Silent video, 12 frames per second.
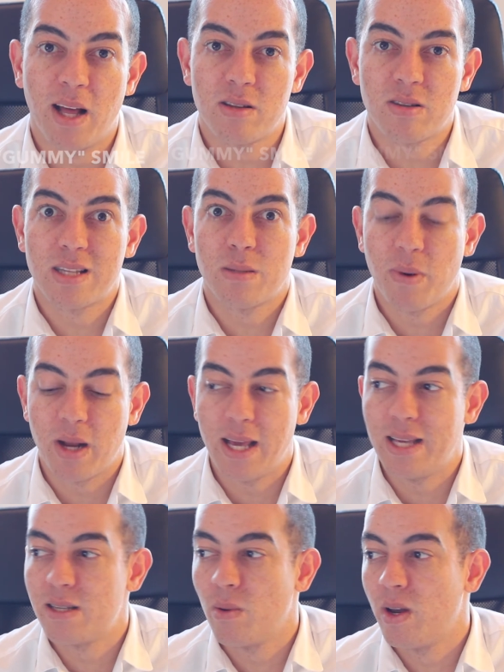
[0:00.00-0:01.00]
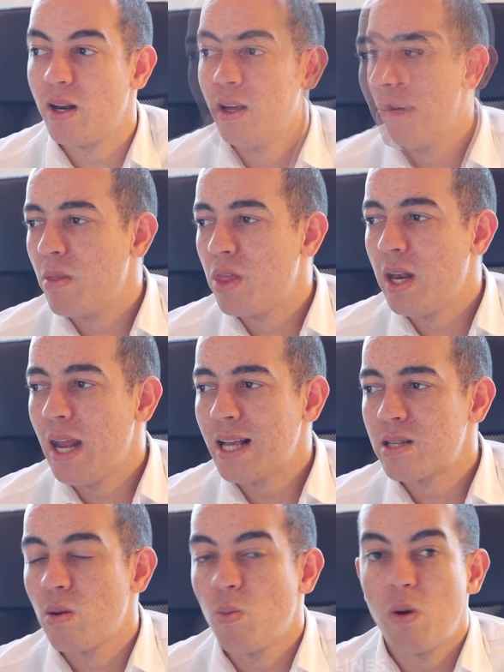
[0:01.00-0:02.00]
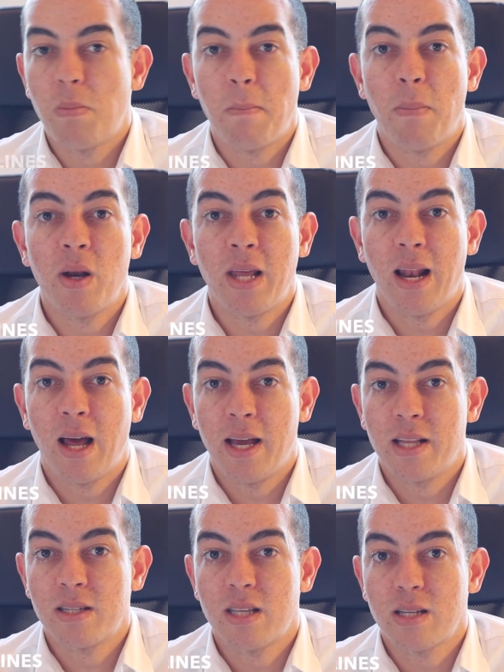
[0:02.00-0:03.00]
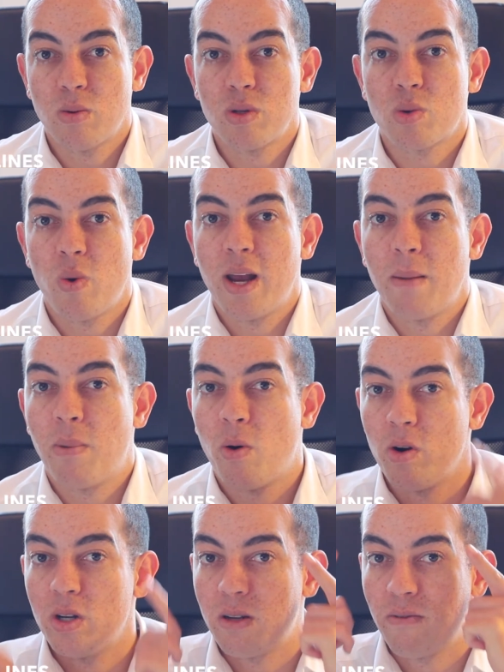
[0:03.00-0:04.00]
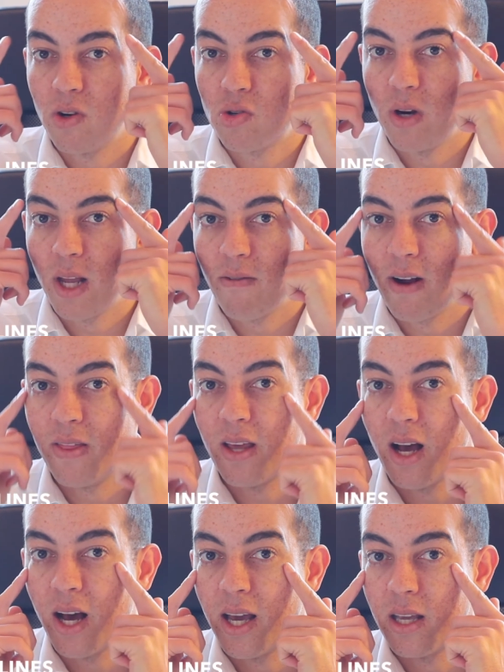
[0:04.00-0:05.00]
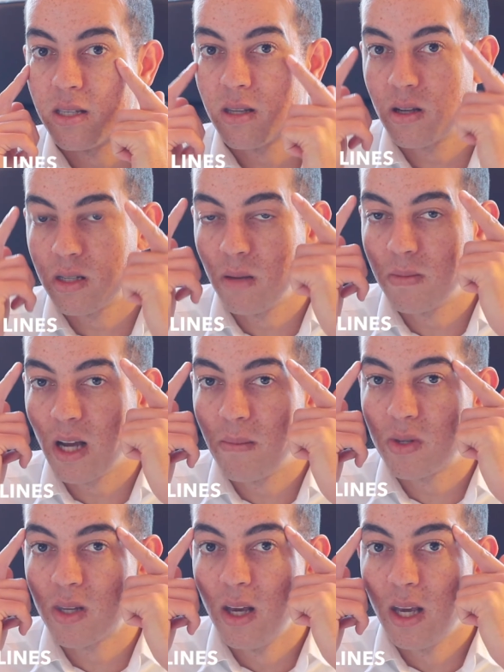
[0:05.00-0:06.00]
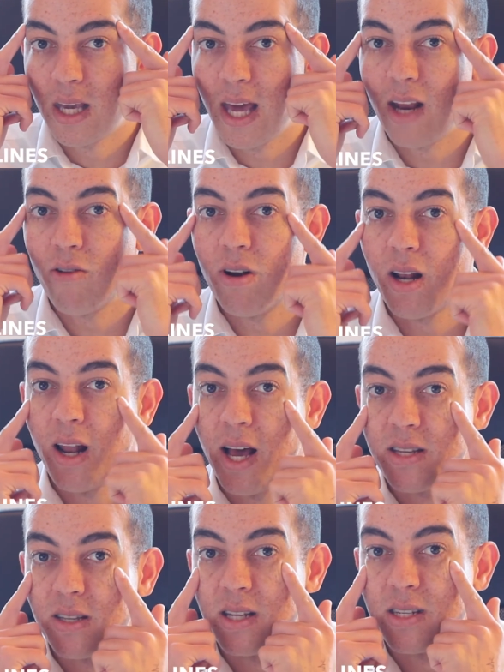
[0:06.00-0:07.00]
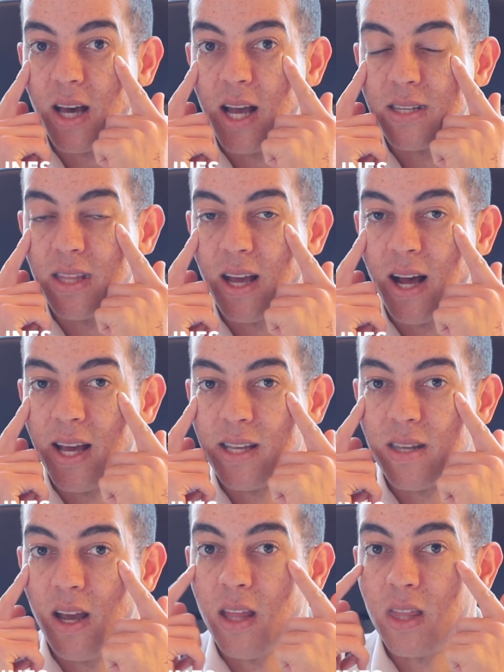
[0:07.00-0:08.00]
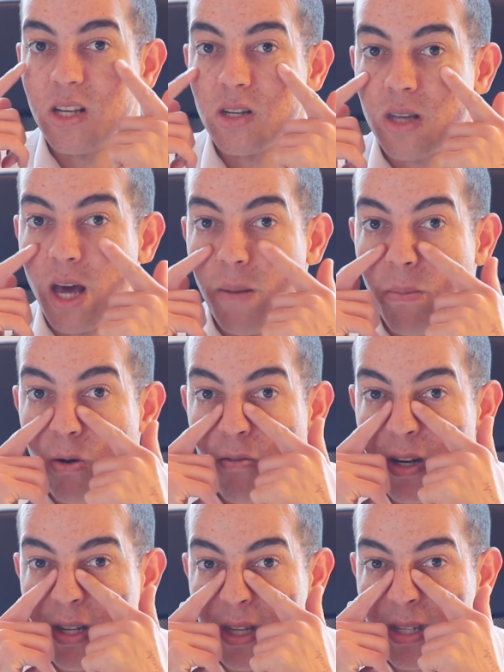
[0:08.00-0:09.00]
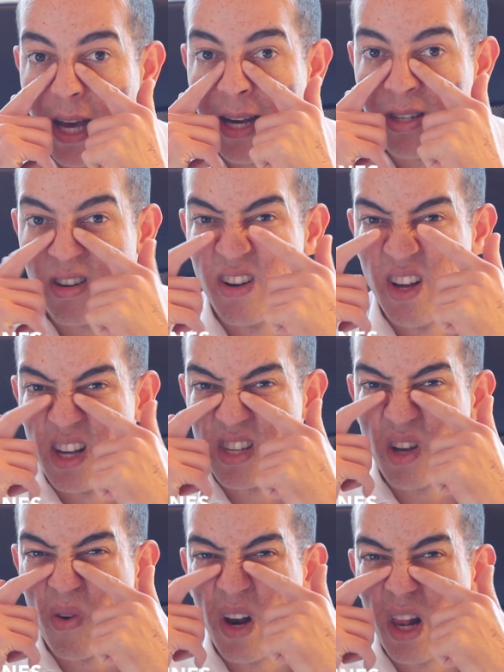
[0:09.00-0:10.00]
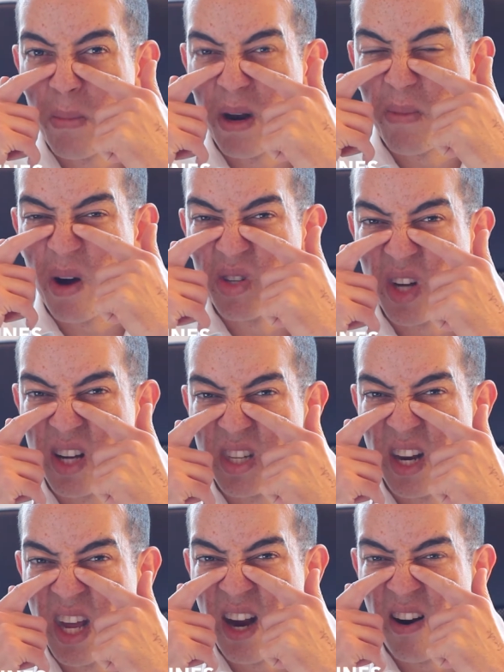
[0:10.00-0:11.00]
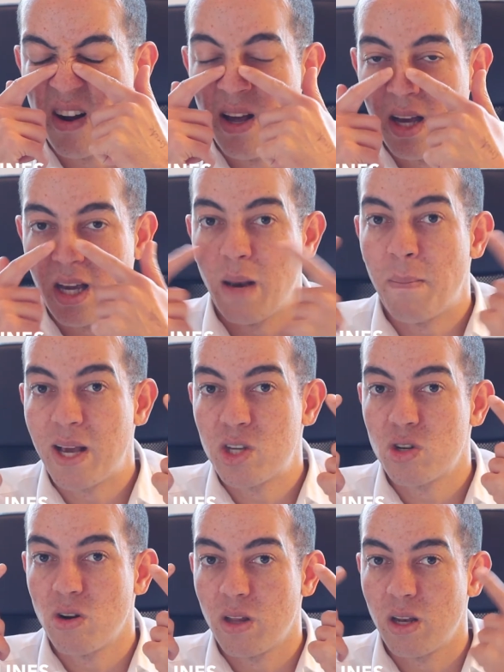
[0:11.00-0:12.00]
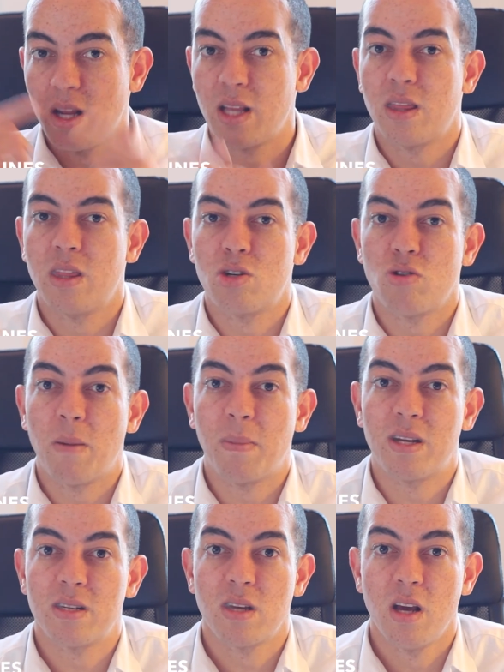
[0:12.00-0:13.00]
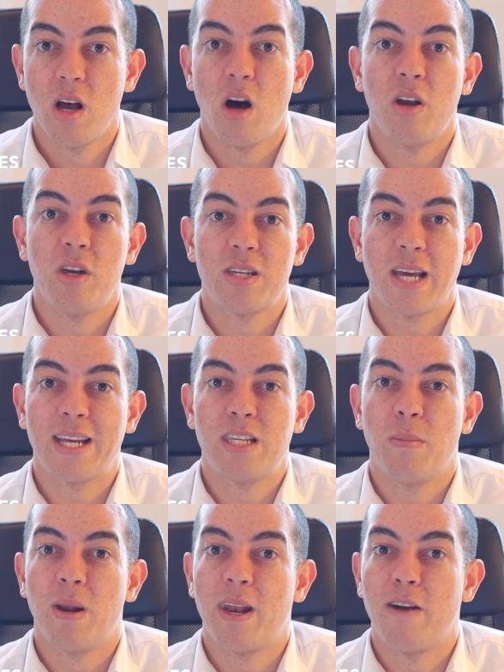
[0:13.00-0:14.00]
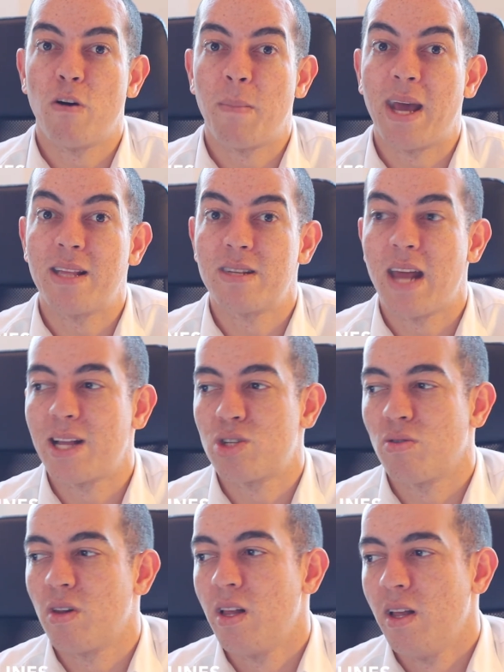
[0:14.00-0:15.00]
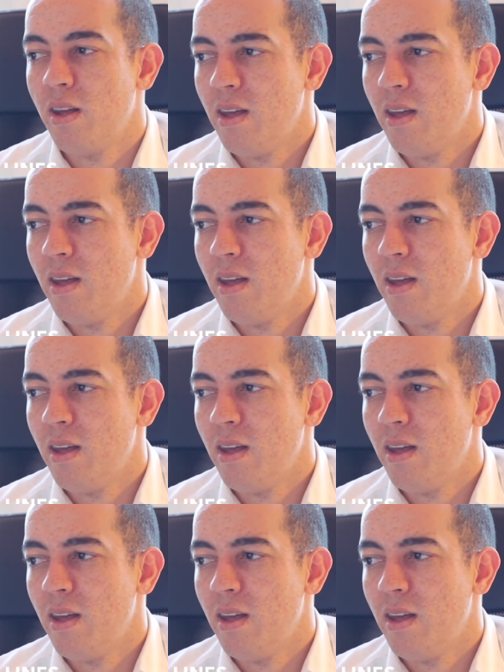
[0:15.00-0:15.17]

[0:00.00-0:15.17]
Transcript: So that's a pretty easy one. The next one would be bunny lines. This one's quite important if you're treating around the eyes, because sometimes getting rid of lines on the sides of the eyes, they just kind of move into the center. So a little bit of Botox on here can make sure that the treatment is undetectable and it remains natural.